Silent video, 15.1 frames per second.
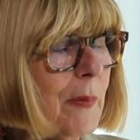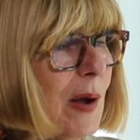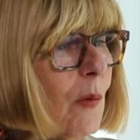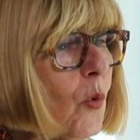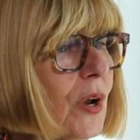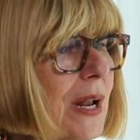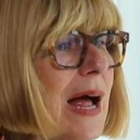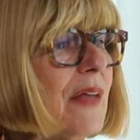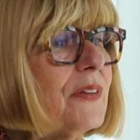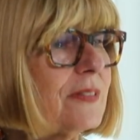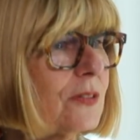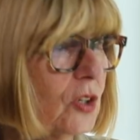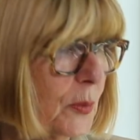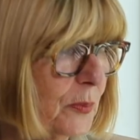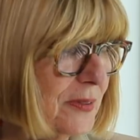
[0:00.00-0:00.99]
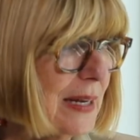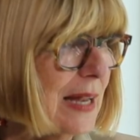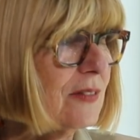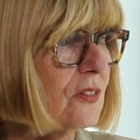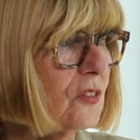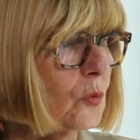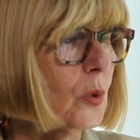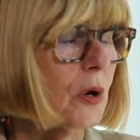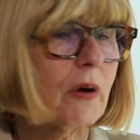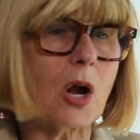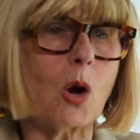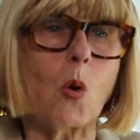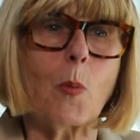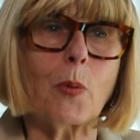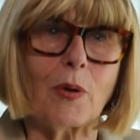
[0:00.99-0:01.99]
about what are the circumstances where a
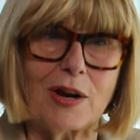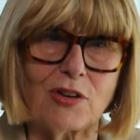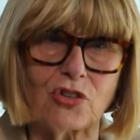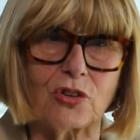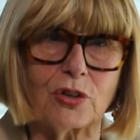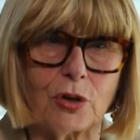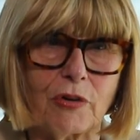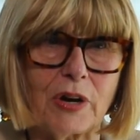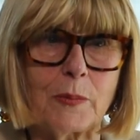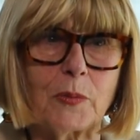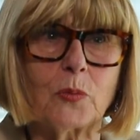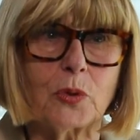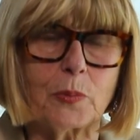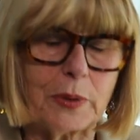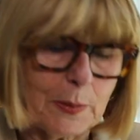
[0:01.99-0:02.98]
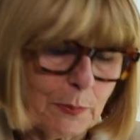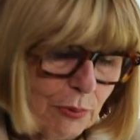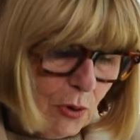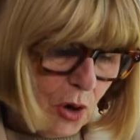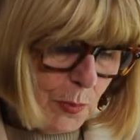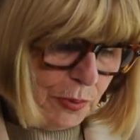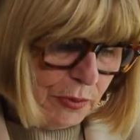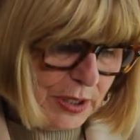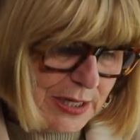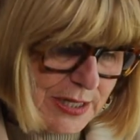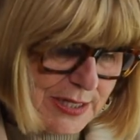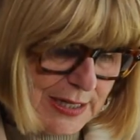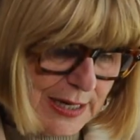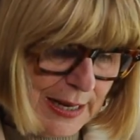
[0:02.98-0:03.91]
cooperation agreement would be appropriate,